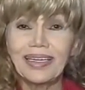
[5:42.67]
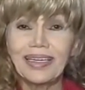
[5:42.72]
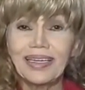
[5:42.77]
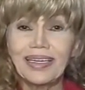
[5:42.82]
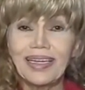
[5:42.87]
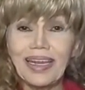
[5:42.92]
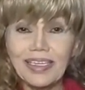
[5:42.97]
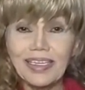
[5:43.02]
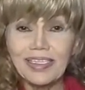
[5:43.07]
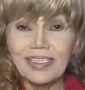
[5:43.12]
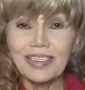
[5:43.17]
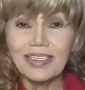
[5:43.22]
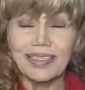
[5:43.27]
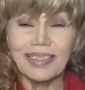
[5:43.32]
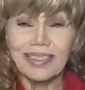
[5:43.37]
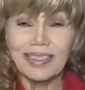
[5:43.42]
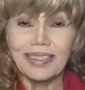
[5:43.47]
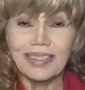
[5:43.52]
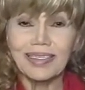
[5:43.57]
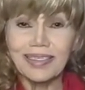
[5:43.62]
it's
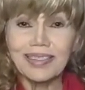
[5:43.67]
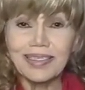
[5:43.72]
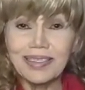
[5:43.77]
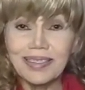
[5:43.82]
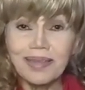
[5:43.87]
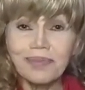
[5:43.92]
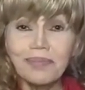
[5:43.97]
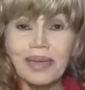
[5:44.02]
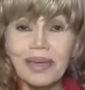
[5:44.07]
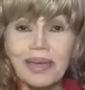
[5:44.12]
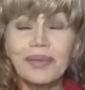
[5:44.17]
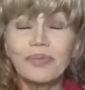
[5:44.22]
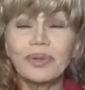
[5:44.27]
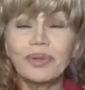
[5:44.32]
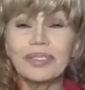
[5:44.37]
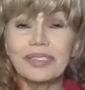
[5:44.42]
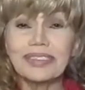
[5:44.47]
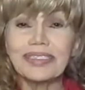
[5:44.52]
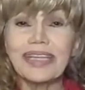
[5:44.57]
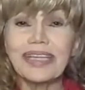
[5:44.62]
somebody
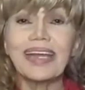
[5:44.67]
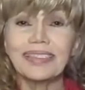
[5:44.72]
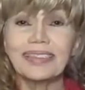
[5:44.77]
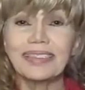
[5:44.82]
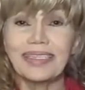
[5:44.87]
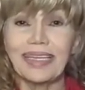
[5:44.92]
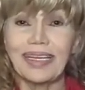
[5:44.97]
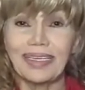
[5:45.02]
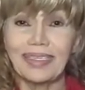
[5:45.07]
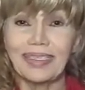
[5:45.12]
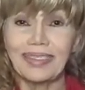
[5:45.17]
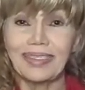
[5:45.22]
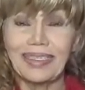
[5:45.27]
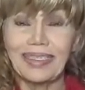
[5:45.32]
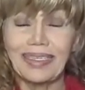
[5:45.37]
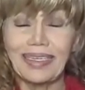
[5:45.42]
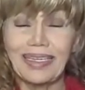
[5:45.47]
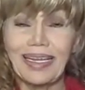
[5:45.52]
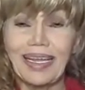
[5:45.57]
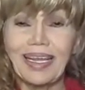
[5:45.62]
will tattletale
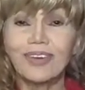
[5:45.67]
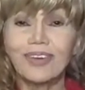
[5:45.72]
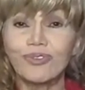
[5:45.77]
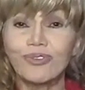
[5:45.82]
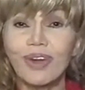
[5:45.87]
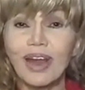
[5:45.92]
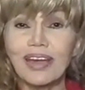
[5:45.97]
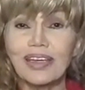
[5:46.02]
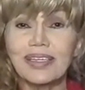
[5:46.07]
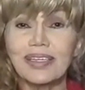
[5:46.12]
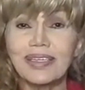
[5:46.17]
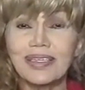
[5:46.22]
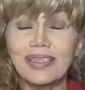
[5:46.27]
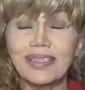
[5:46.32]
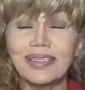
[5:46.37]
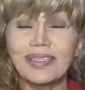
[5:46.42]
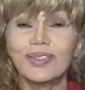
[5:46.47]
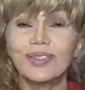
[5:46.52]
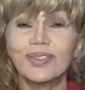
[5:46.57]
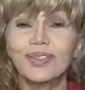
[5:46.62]
and write it
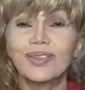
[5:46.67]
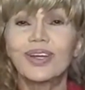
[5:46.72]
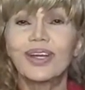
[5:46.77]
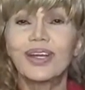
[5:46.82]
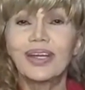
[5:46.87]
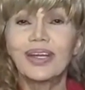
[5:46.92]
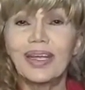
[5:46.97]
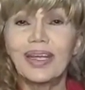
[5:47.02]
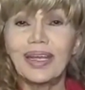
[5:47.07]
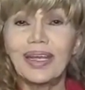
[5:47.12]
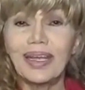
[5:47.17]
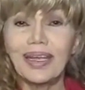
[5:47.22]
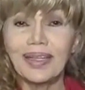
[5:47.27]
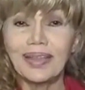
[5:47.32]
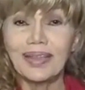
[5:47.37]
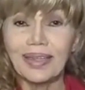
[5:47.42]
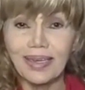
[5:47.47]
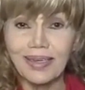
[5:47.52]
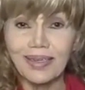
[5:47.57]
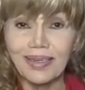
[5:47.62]
to
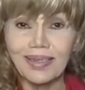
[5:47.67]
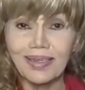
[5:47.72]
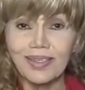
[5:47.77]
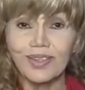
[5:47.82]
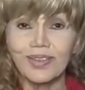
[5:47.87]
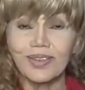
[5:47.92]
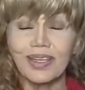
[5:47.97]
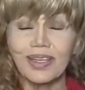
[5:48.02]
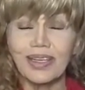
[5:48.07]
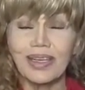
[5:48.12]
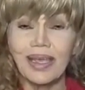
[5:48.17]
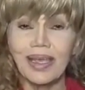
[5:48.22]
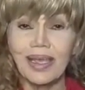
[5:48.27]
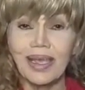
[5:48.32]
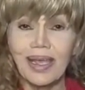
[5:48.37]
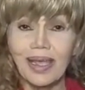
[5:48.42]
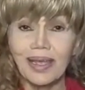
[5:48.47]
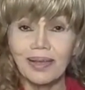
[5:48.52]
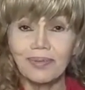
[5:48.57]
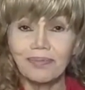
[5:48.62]
ethics, to the
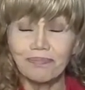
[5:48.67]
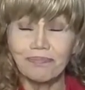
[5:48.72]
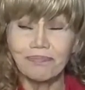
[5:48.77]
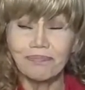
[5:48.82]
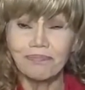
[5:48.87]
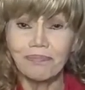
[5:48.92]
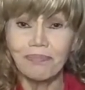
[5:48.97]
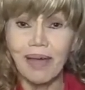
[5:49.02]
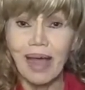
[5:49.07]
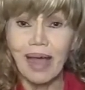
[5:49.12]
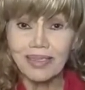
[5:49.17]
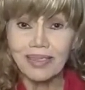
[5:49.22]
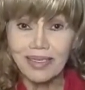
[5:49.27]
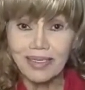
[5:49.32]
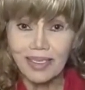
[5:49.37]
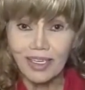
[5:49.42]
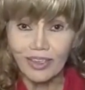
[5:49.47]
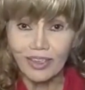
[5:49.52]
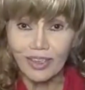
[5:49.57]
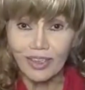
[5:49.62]

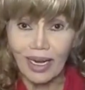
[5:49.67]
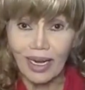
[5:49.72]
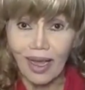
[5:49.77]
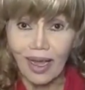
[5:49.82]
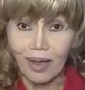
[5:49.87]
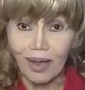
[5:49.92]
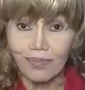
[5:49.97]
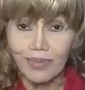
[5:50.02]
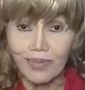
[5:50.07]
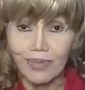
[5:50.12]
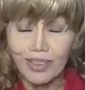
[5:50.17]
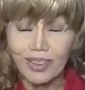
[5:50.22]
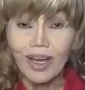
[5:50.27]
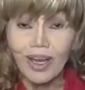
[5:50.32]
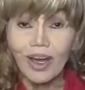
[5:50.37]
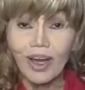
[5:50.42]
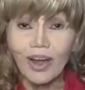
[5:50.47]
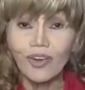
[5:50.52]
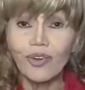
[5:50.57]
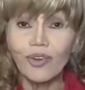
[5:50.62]
master at arms,
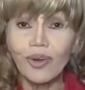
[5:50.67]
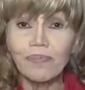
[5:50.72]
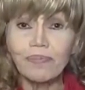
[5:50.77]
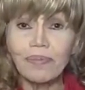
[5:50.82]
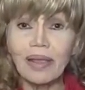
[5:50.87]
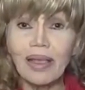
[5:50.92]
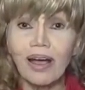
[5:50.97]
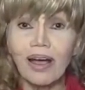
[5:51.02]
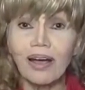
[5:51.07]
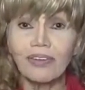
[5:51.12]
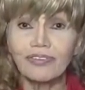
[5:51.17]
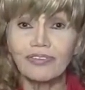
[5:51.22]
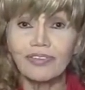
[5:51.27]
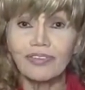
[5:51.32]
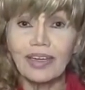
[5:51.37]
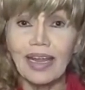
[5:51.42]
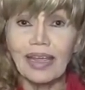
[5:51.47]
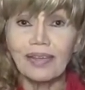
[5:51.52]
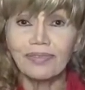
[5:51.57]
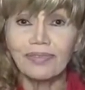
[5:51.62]
ripping off
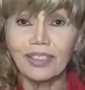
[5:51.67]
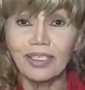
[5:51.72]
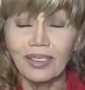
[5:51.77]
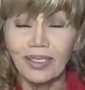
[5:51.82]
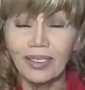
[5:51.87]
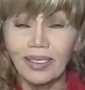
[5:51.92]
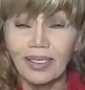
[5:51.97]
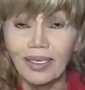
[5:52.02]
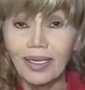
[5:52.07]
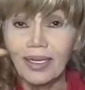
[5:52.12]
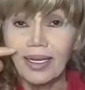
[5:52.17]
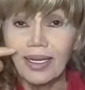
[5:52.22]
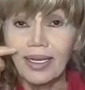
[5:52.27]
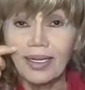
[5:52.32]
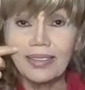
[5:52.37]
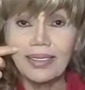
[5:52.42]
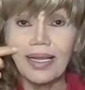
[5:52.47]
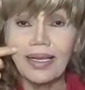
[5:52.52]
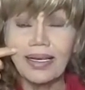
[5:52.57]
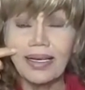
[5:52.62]
naval
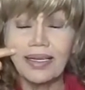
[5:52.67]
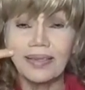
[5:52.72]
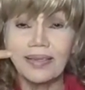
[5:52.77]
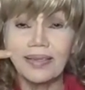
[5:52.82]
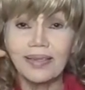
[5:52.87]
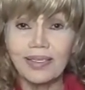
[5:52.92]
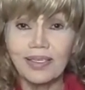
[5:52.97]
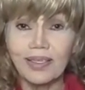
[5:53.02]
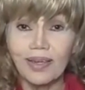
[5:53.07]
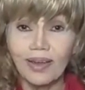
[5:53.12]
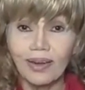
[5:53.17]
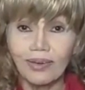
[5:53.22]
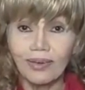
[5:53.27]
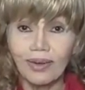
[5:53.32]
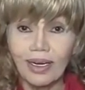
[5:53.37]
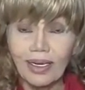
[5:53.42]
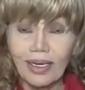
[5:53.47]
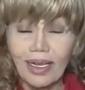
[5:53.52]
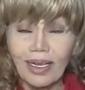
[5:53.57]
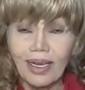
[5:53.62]
titles,
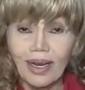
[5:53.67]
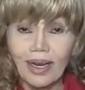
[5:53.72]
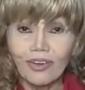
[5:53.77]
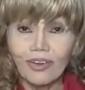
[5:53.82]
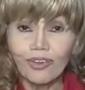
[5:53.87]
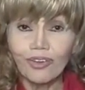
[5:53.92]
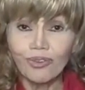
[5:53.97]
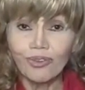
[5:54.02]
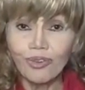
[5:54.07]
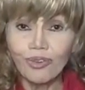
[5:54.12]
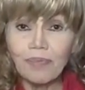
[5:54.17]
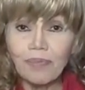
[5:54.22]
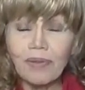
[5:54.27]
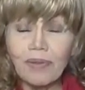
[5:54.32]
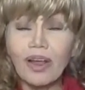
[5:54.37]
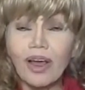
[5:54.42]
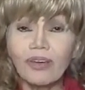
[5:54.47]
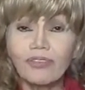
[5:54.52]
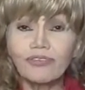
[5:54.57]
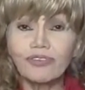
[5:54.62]
rip it
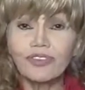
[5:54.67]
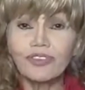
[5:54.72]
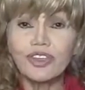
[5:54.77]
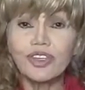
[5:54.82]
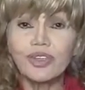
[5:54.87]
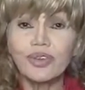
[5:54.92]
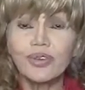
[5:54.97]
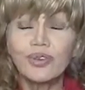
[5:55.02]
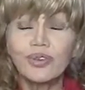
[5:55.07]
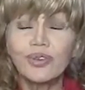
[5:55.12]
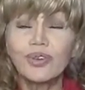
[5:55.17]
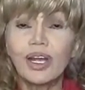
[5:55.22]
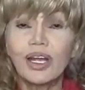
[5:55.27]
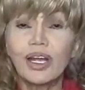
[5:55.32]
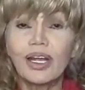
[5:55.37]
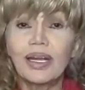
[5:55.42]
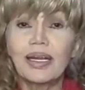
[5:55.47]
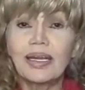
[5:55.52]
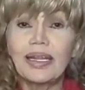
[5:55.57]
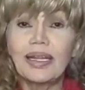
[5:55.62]
off to
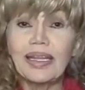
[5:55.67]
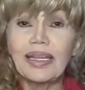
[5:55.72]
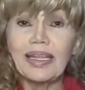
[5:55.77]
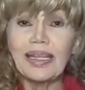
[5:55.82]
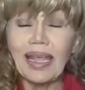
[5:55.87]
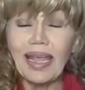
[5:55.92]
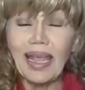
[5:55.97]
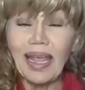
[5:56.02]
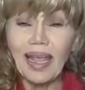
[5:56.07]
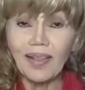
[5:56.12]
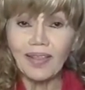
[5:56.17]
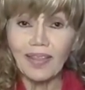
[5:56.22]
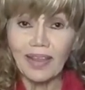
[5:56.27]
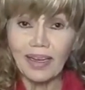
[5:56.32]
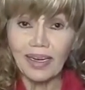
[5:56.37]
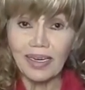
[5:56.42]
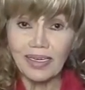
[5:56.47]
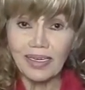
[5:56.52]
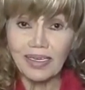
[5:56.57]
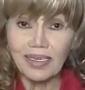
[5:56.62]
the
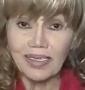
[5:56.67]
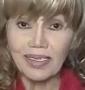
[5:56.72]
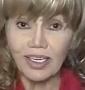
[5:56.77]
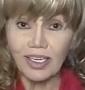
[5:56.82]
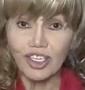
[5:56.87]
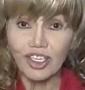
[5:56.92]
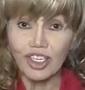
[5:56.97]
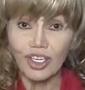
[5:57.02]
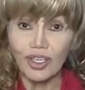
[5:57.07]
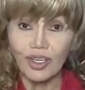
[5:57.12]
ethics section,